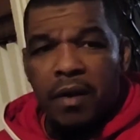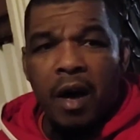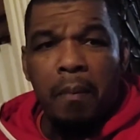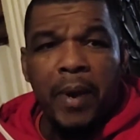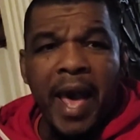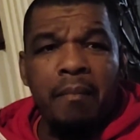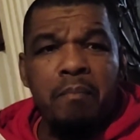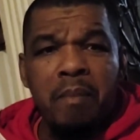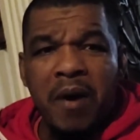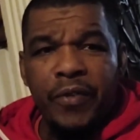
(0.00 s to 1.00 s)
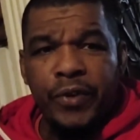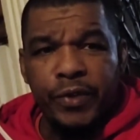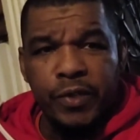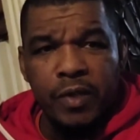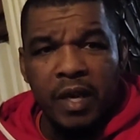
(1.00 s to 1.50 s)
Black
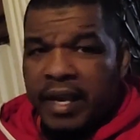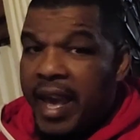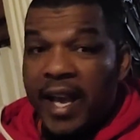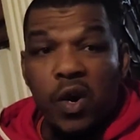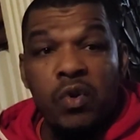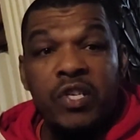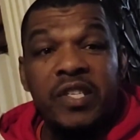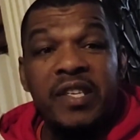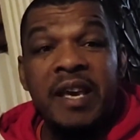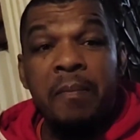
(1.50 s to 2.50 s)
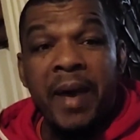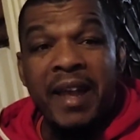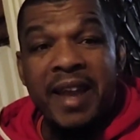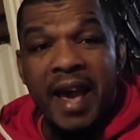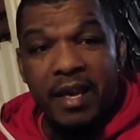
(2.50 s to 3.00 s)
mothers can't go to sleep
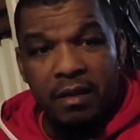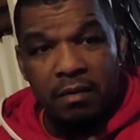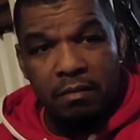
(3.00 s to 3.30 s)
at night.